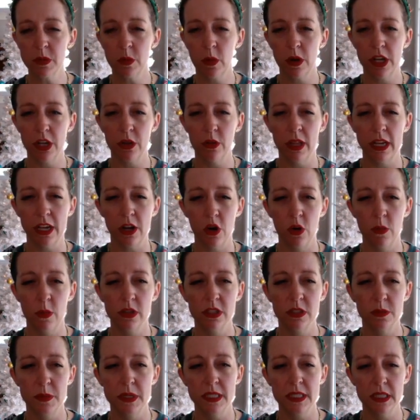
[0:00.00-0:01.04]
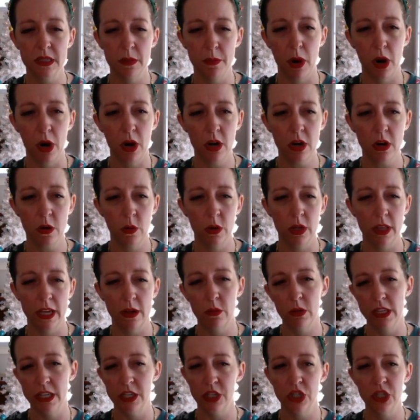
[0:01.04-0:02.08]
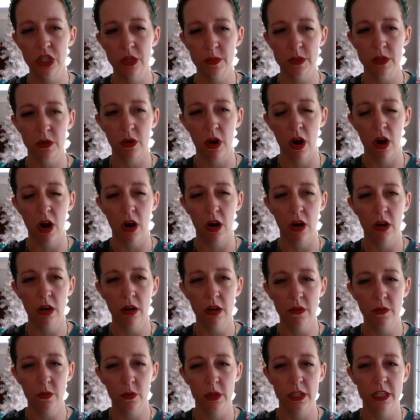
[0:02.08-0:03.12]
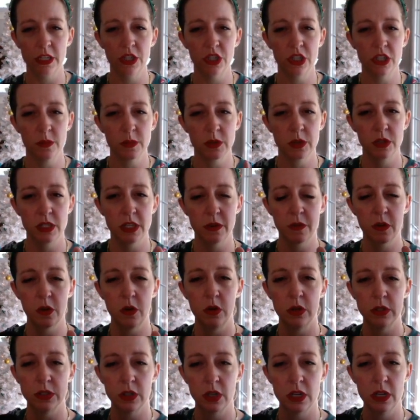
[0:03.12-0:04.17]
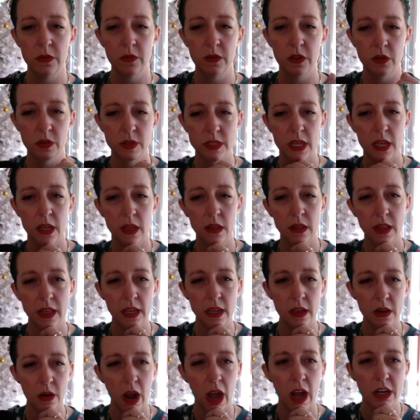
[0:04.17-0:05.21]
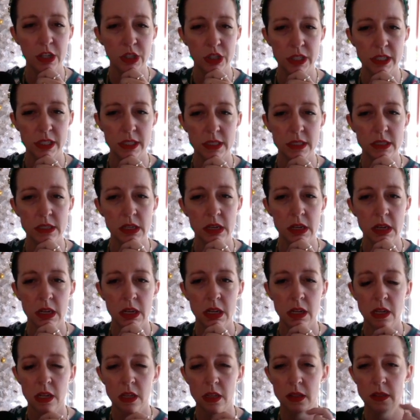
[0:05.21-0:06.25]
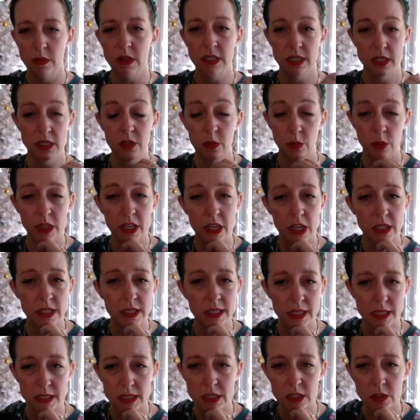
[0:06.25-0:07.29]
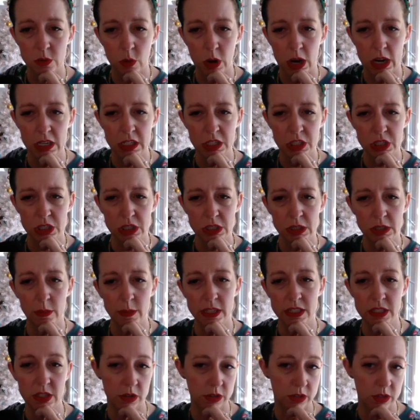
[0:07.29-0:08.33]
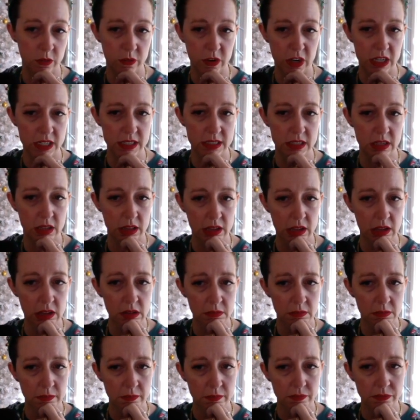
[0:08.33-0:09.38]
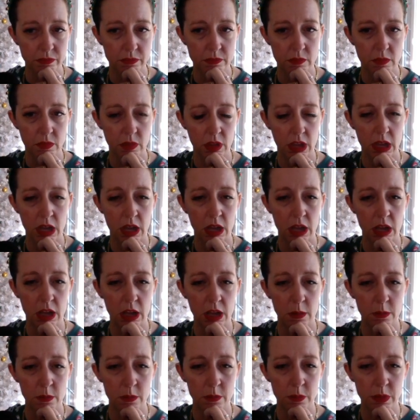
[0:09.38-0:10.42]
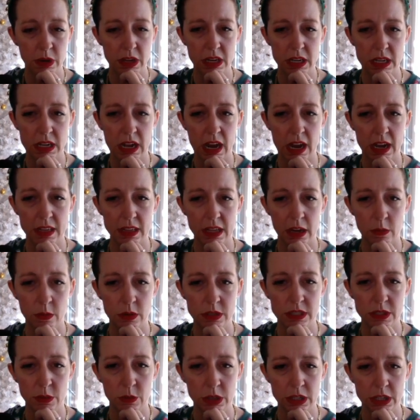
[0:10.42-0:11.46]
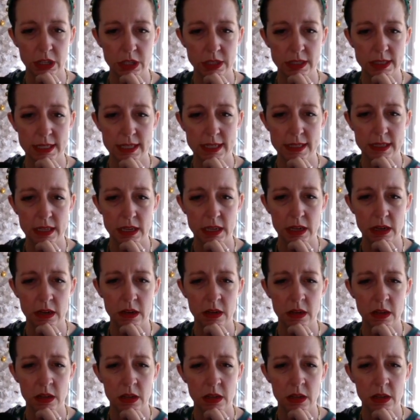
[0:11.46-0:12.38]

where you like almost miss the mark, where like relationships are hard, if relationships are difficult or confusing, like interactions. This is a really good season to watch. It's also very silly. But yeah, that one's a really good season.